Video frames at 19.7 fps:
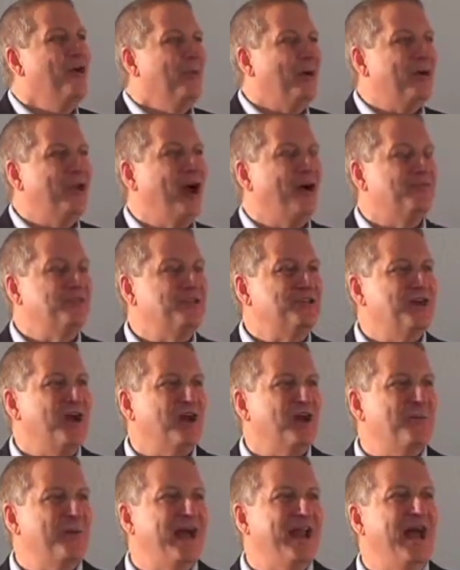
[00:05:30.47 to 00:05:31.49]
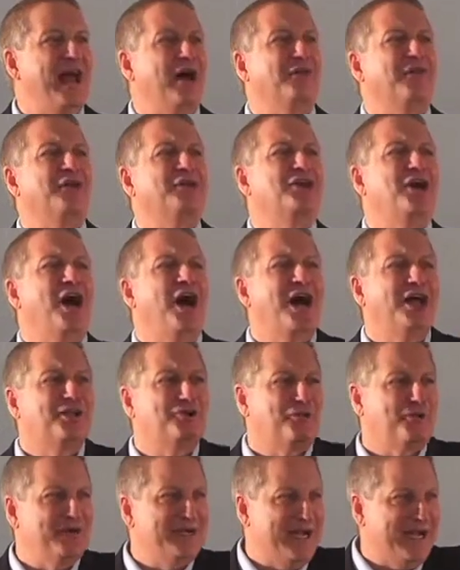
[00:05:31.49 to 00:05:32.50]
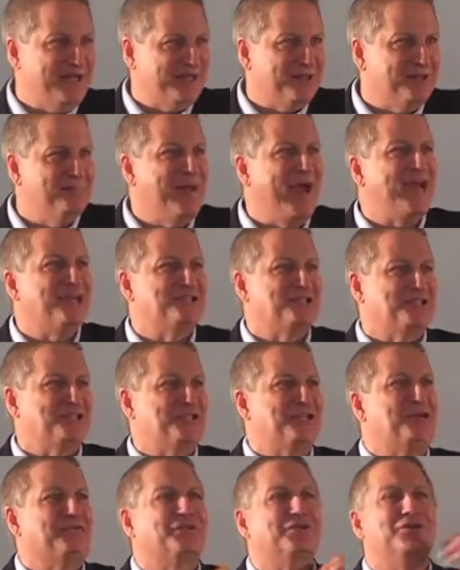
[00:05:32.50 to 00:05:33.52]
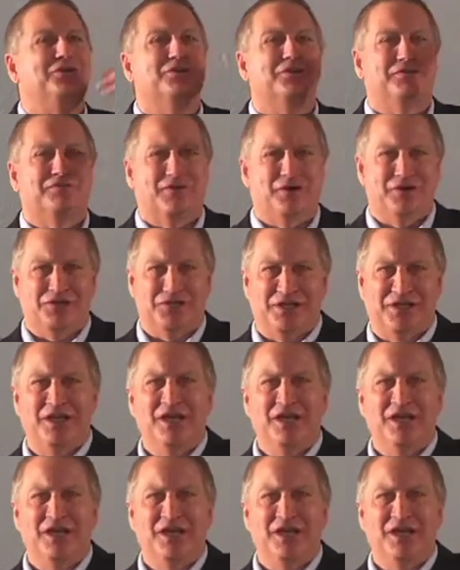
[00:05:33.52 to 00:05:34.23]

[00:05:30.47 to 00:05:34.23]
we'd often talk about how that God created the majesty of the universe.